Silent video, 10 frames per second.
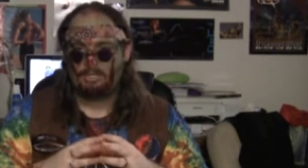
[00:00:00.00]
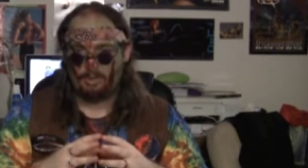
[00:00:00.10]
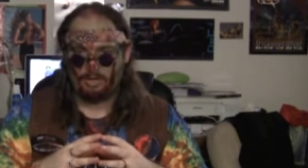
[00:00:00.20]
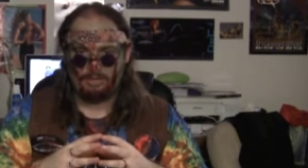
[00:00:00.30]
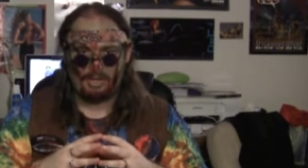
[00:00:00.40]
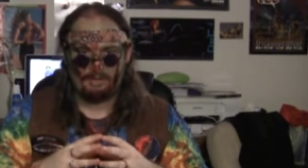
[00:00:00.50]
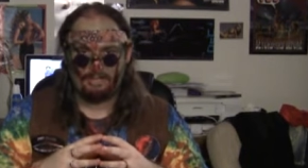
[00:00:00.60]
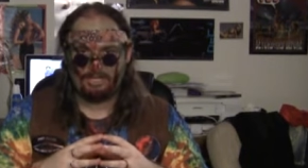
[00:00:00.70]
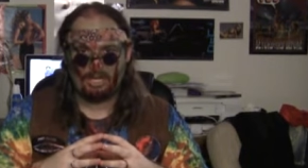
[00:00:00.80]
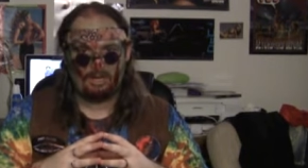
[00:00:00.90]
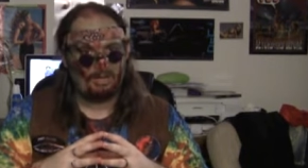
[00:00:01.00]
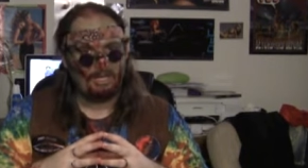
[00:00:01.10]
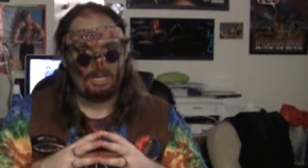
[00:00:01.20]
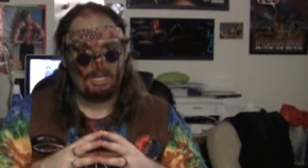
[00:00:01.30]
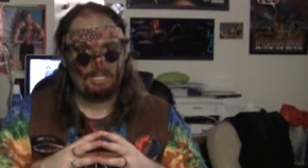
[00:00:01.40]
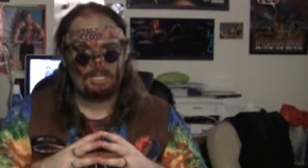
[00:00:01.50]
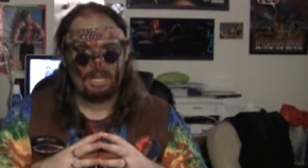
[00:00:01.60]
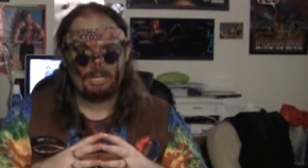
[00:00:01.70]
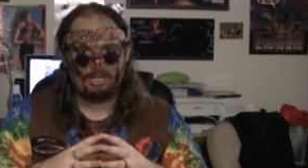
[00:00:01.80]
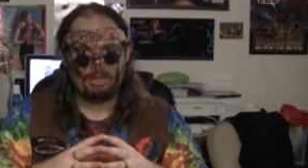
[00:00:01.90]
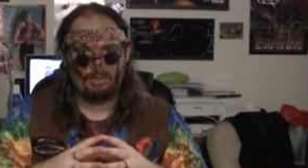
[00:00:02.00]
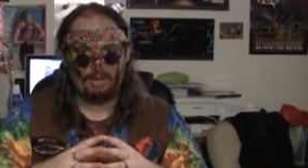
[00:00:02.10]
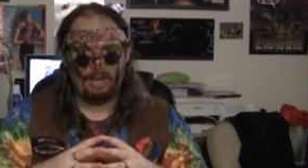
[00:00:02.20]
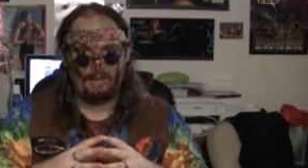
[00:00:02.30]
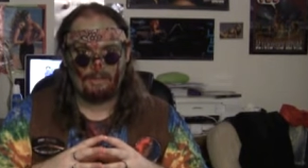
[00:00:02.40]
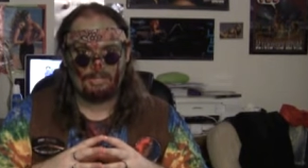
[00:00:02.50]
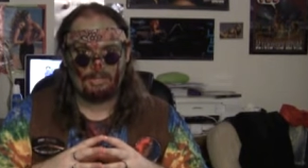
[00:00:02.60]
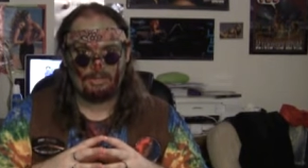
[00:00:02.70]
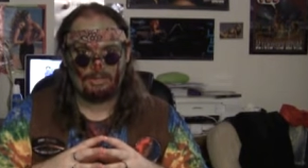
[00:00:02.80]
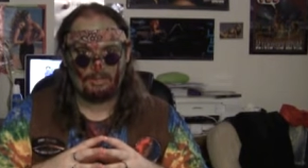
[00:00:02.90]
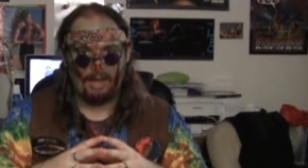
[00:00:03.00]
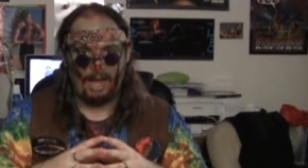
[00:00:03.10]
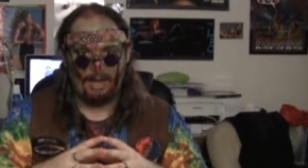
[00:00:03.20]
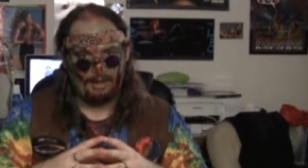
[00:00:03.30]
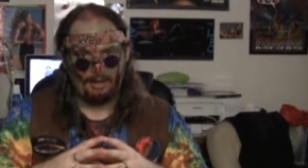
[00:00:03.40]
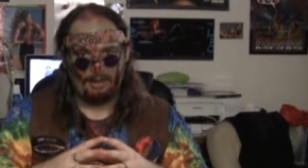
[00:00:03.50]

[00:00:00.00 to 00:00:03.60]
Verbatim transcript: 200th episode is just three episodes away.